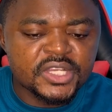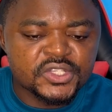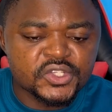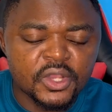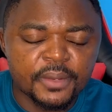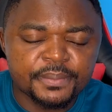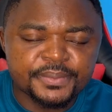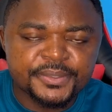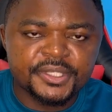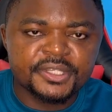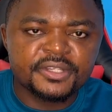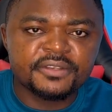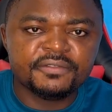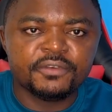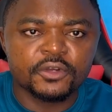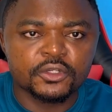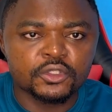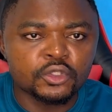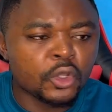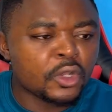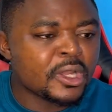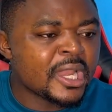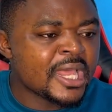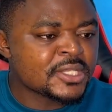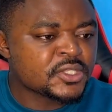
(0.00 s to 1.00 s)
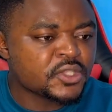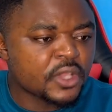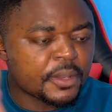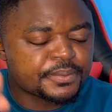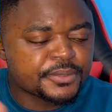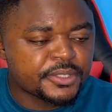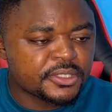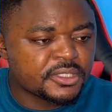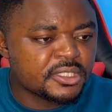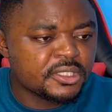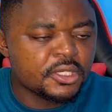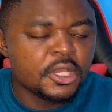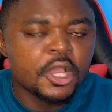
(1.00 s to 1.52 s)
subsidy for dollar,
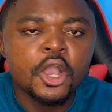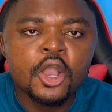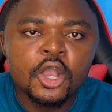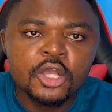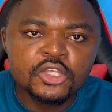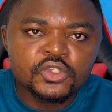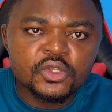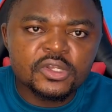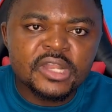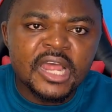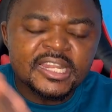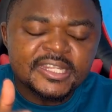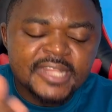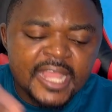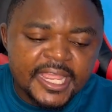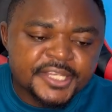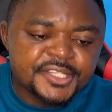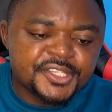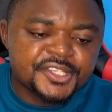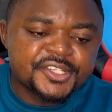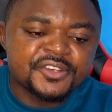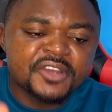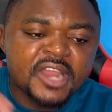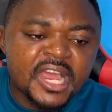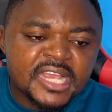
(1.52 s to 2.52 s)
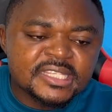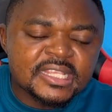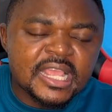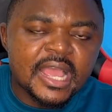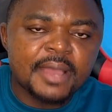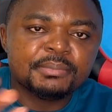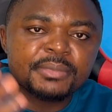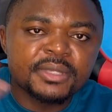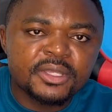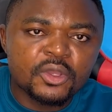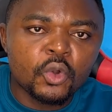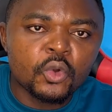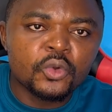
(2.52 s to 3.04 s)
subsidy so that Nigerians
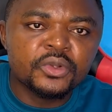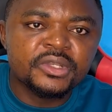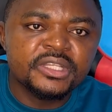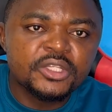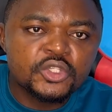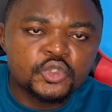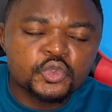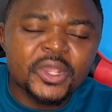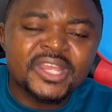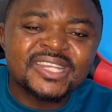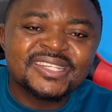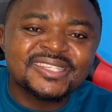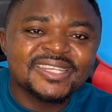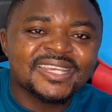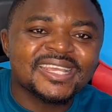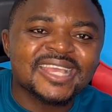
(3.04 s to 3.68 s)
can be owning 20